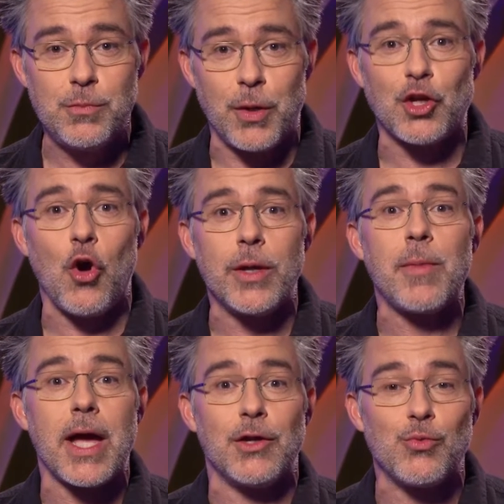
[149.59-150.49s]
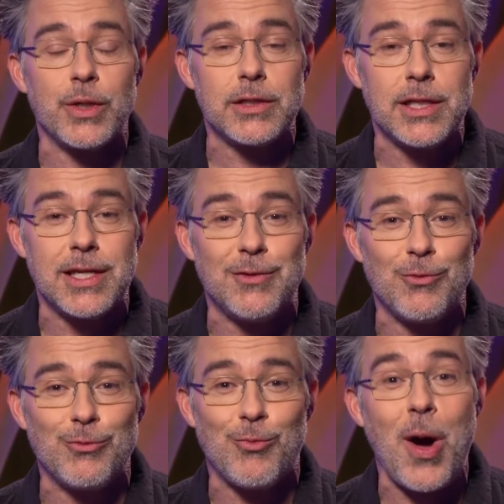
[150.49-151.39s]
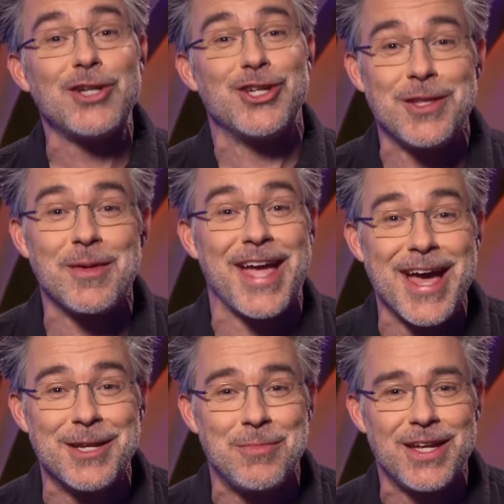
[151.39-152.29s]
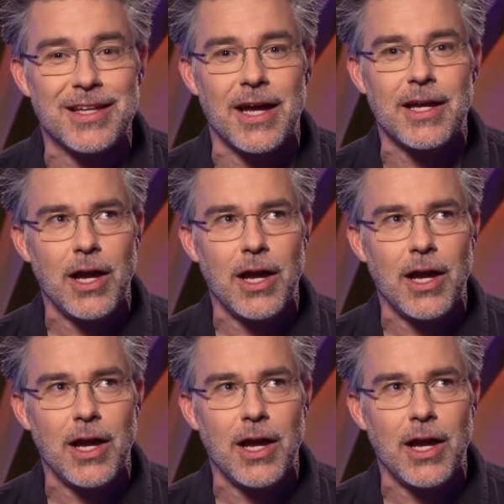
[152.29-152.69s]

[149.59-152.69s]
but going back and really watching them again and being like,